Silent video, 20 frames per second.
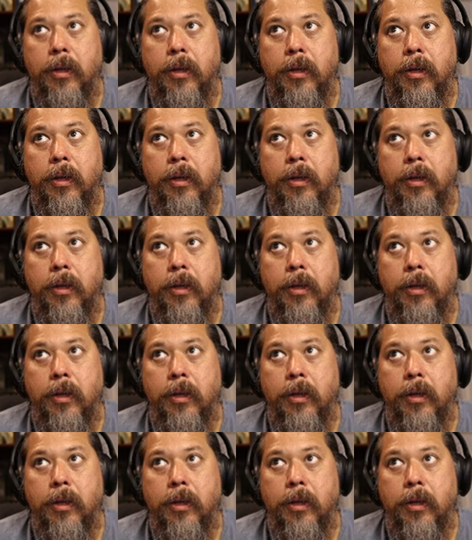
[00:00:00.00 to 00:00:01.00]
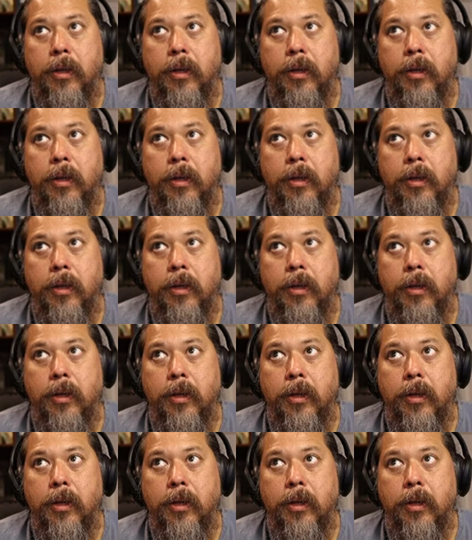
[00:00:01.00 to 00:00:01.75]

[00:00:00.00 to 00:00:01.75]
(no one is talking)